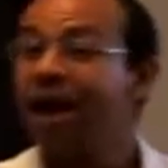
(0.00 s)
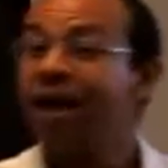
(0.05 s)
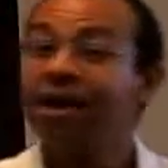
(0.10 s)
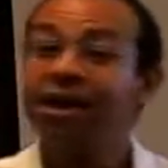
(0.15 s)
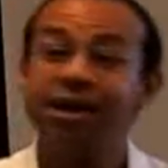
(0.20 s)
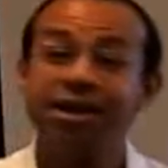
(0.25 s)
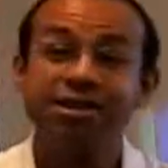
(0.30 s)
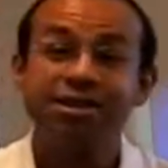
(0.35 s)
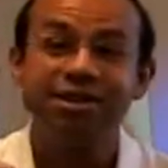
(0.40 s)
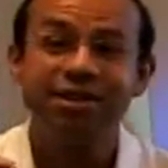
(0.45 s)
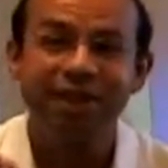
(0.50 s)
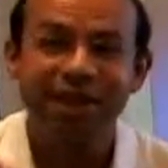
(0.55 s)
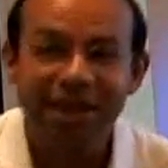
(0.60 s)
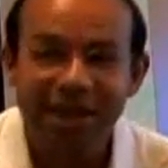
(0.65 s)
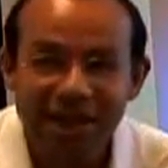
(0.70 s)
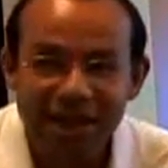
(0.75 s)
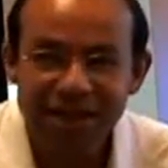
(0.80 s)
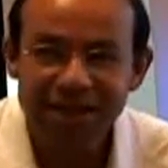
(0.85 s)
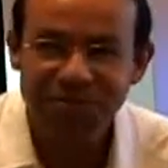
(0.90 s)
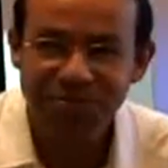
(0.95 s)
it is
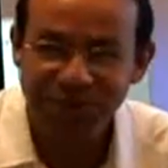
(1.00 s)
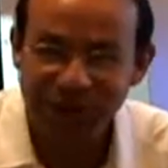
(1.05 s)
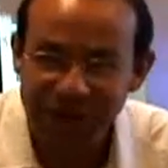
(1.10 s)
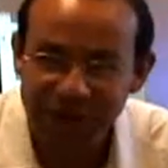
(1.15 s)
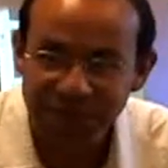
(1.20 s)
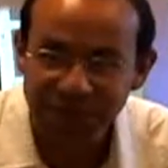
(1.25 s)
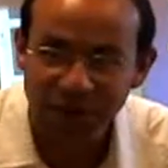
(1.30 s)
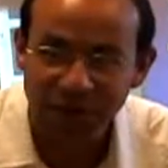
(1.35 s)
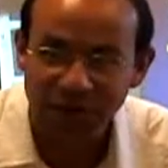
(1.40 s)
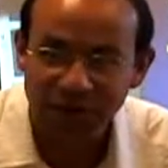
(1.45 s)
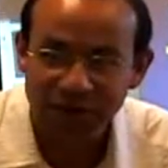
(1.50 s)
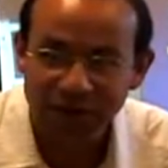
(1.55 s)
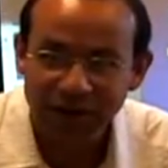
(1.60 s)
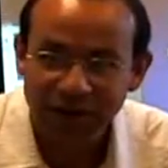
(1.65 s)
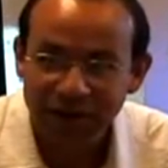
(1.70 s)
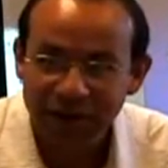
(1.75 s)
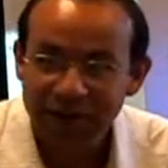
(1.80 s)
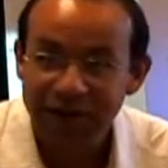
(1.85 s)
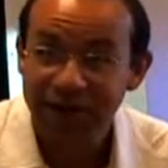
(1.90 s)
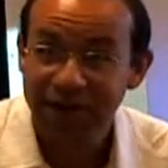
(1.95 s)
these people,
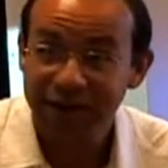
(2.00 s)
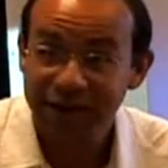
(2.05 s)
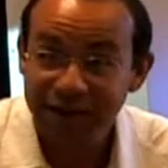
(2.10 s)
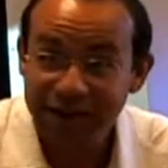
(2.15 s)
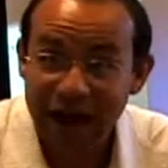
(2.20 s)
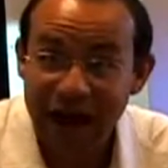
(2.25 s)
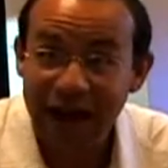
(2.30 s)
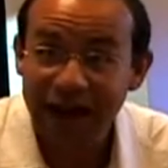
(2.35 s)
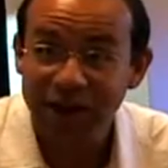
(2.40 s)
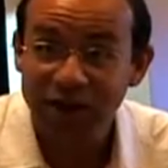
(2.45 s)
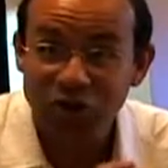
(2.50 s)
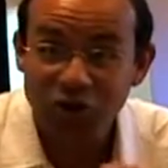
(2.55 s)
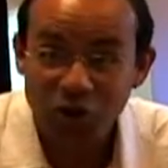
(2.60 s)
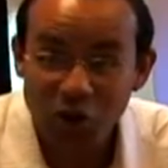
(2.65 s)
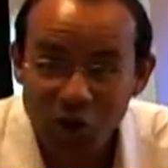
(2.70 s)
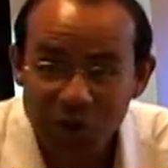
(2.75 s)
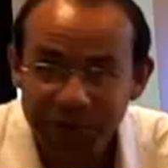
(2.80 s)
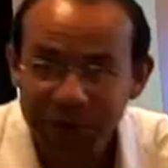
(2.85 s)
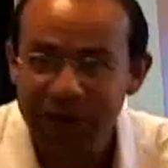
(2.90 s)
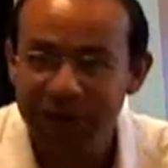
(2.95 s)
the Nakata
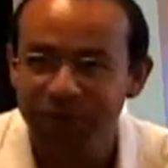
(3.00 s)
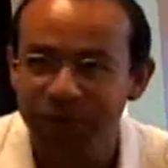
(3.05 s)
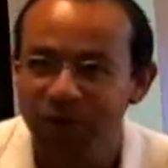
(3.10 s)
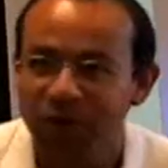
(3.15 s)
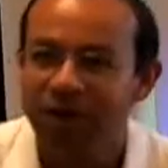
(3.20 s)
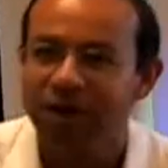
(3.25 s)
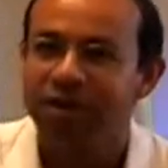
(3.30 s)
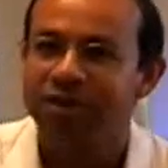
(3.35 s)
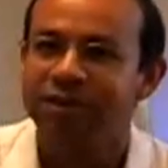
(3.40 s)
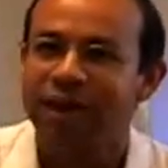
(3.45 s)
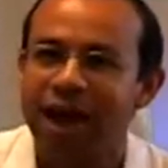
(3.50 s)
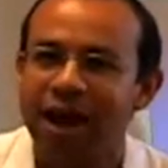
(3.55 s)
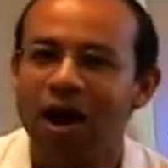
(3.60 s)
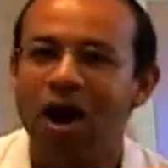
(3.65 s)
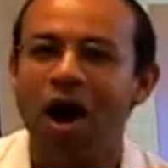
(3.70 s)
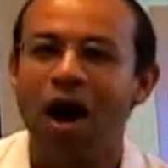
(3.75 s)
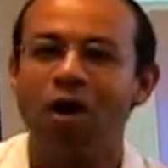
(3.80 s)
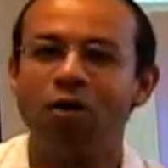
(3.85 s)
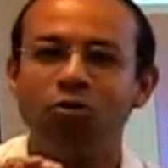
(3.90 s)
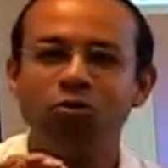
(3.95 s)
2 people, that
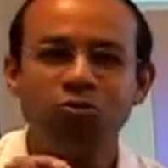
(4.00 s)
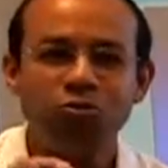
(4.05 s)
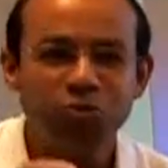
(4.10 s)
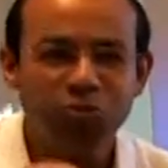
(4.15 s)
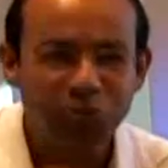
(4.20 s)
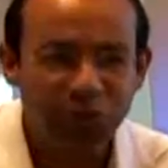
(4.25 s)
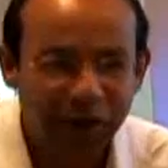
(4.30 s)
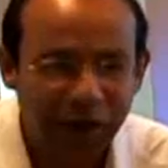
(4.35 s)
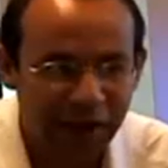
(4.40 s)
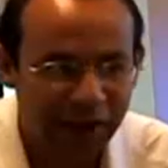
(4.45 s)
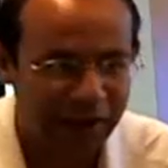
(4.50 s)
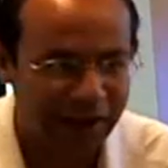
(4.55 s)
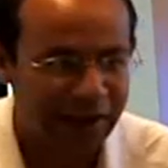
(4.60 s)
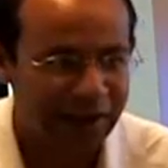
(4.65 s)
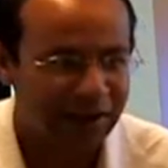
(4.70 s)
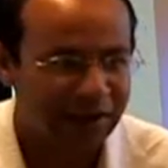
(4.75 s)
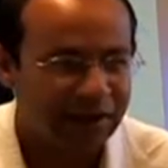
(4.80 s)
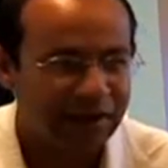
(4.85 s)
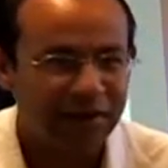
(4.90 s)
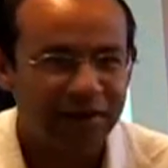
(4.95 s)
are really
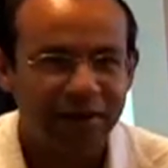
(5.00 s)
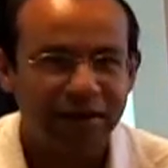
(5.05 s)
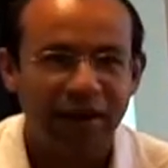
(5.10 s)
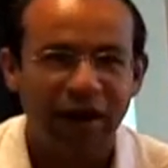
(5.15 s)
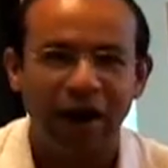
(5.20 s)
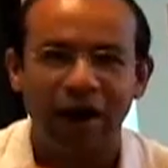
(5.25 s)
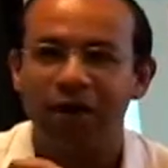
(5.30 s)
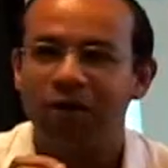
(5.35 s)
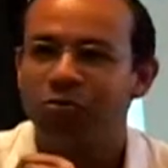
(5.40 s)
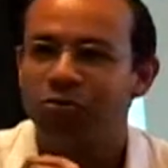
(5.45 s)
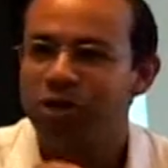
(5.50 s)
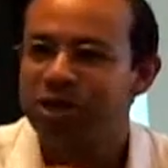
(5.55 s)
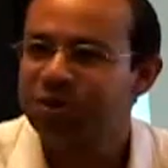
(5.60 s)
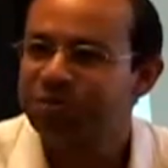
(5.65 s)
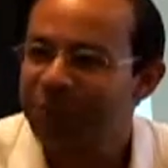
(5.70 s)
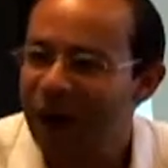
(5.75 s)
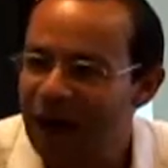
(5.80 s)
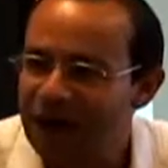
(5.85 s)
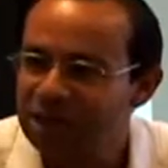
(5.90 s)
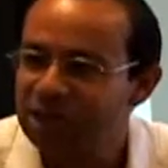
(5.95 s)

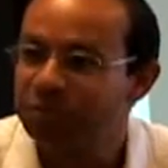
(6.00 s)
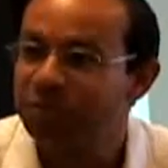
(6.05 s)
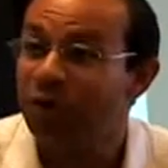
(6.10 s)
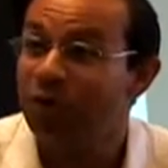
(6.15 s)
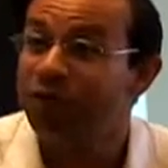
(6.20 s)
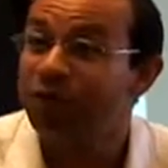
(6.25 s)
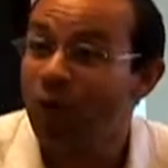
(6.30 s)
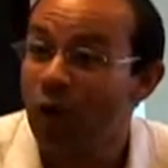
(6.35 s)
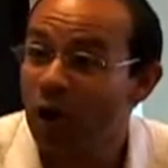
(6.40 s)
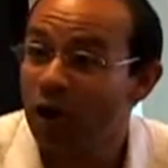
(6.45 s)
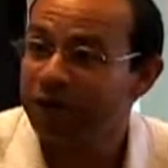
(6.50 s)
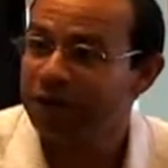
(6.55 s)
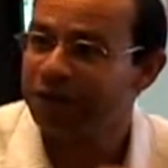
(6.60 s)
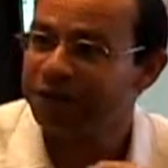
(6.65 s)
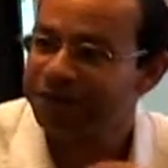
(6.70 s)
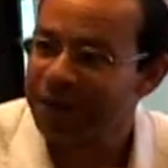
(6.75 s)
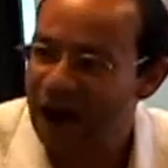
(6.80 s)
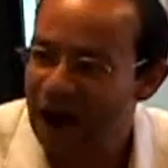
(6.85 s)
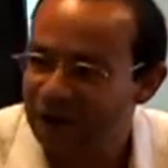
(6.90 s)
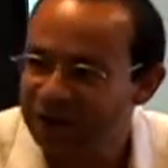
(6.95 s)
responsible for the
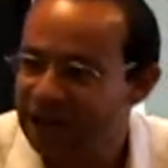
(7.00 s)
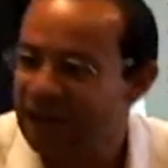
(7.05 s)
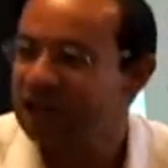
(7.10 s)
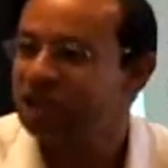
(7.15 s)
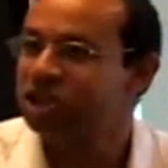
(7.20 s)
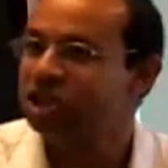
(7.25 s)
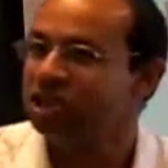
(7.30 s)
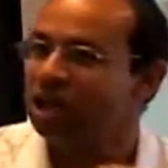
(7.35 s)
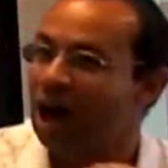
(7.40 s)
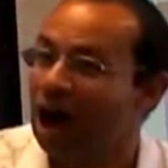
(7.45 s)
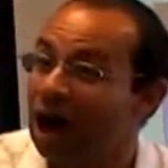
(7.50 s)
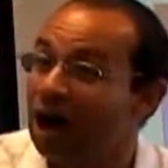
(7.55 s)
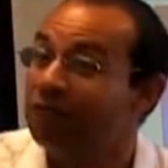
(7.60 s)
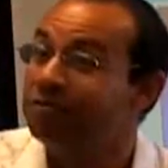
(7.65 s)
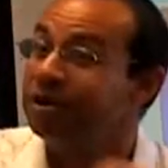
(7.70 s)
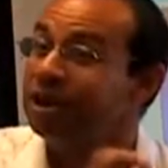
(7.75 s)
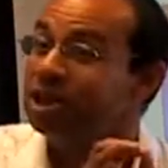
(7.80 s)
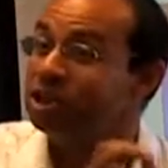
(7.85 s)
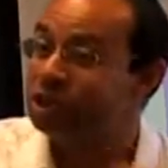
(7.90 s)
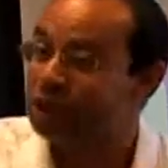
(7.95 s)
foundation of
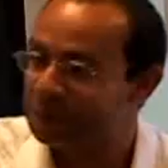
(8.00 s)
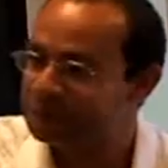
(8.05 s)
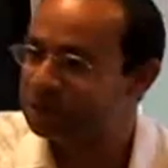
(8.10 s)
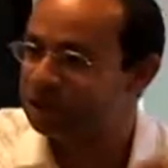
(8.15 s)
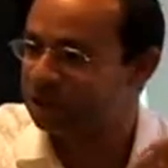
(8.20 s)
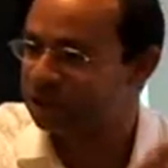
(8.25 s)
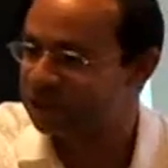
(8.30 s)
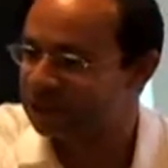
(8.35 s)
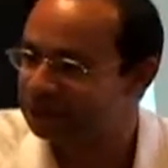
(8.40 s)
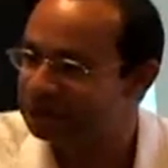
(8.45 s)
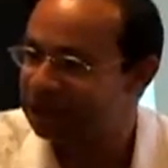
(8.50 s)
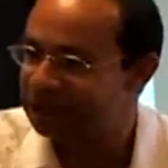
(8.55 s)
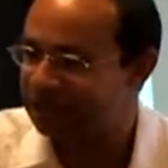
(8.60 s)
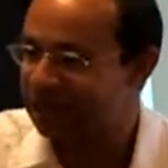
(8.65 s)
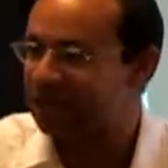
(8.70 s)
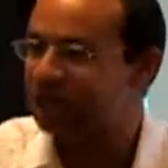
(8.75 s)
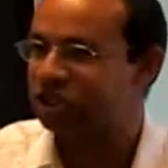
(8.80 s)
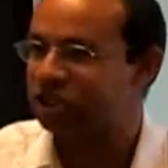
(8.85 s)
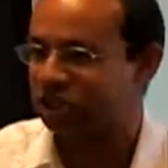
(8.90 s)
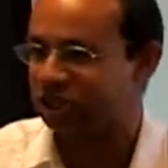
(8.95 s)
Egyptian
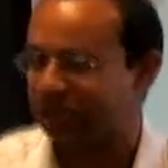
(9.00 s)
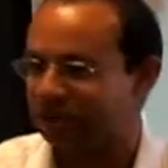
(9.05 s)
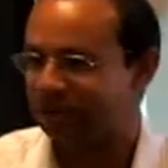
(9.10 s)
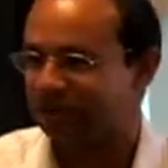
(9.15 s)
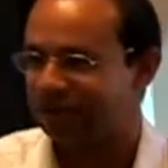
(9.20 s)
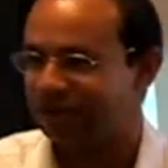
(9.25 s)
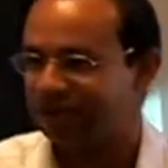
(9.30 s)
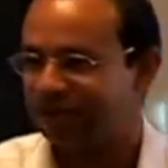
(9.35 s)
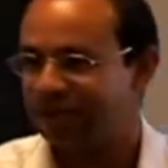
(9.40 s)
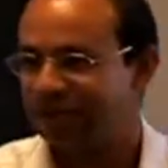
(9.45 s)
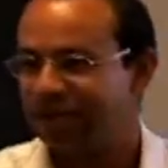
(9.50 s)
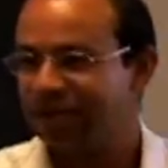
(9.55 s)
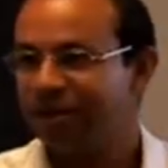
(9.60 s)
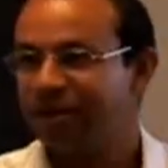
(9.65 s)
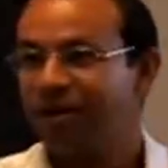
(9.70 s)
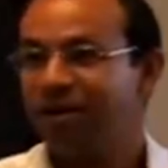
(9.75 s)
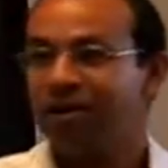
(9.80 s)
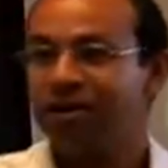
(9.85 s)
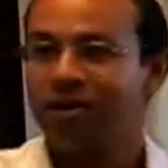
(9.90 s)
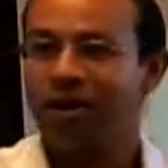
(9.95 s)
civilization.
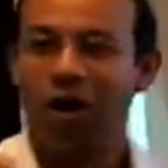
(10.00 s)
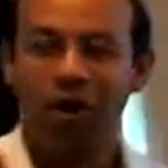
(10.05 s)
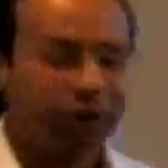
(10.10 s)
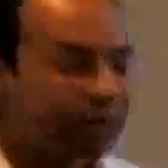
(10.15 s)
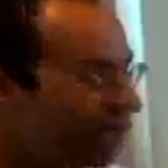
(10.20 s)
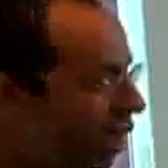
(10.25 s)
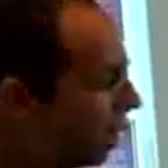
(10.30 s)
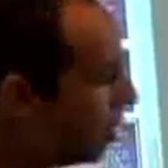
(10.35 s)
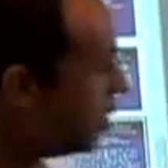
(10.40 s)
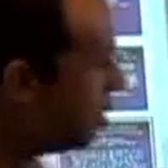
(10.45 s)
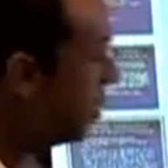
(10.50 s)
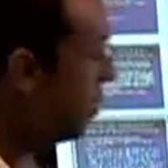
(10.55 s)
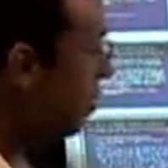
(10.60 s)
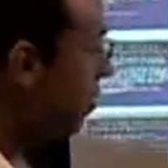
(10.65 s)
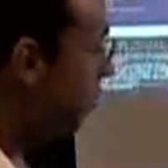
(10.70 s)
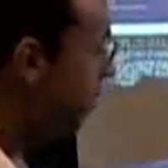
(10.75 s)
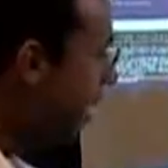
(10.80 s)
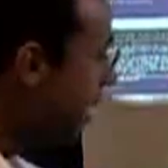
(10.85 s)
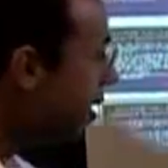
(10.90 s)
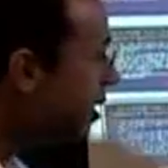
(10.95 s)
Okay,
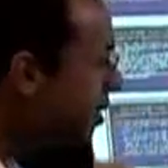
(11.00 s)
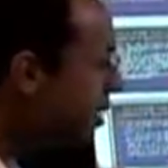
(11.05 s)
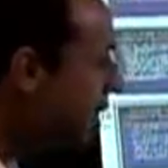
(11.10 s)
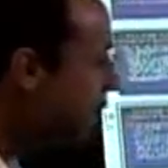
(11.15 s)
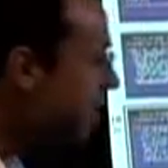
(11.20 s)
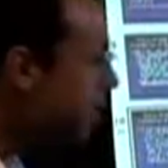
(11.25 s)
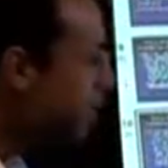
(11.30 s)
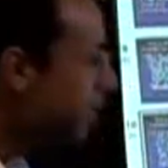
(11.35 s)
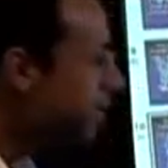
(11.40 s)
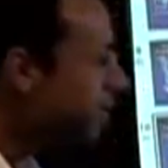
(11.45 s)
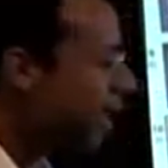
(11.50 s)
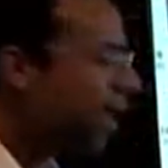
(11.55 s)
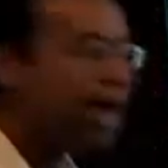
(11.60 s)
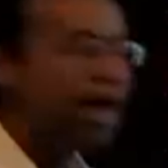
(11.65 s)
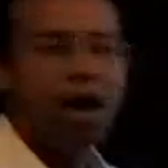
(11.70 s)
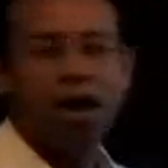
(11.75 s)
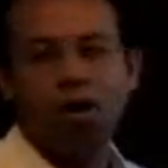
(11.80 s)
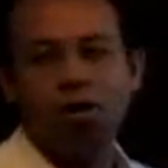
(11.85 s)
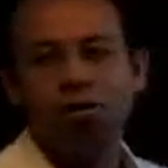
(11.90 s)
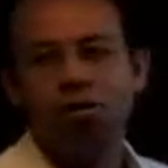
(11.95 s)
this thesis
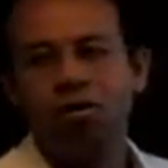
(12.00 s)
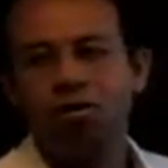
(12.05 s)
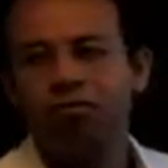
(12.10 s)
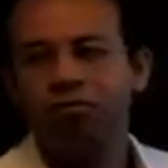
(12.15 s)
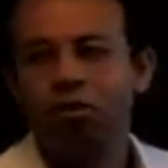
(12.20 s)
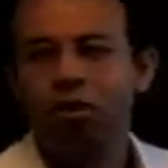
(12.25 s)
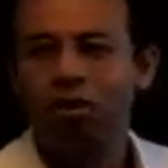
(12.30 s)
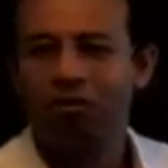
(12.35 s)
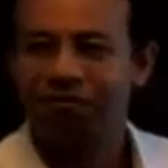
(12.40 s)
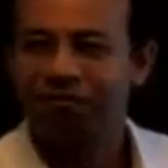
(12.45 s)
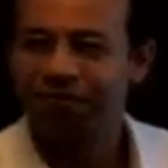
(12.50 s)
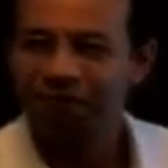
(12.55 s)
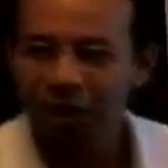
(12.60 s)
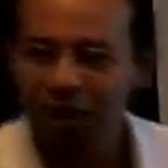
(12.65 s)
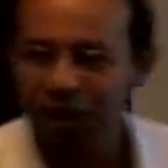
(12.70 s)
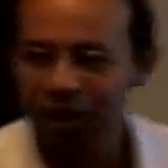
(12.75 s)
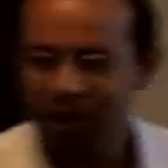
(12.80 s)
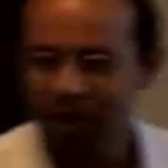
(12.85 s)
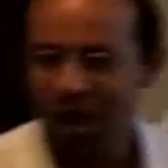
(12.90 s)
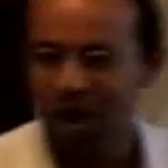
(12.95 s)
held for a
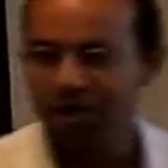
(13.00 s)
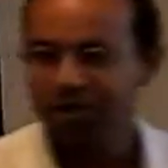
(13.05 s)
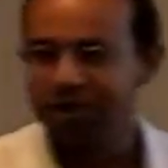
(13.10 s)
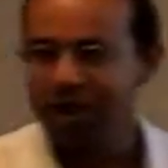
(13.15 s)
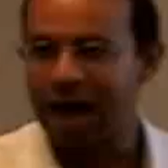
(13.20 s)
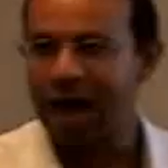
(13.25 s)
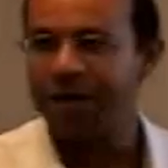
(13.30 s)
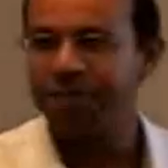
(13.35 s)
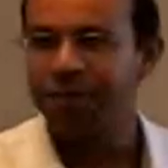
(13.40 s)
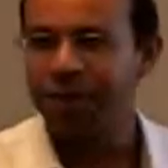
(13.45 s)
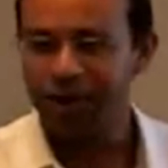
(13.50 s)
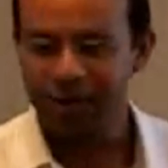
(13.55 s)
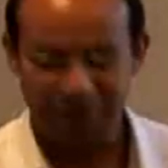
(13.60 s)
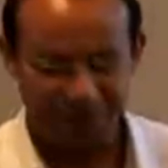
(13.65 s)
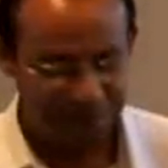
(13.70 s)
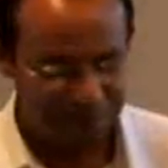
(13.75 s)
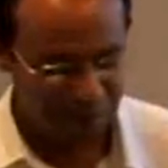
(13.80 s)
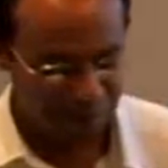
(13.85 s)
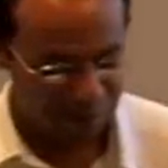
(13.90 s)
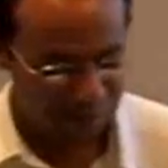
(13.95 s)
very long time in the
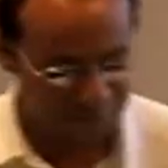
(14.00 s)
field of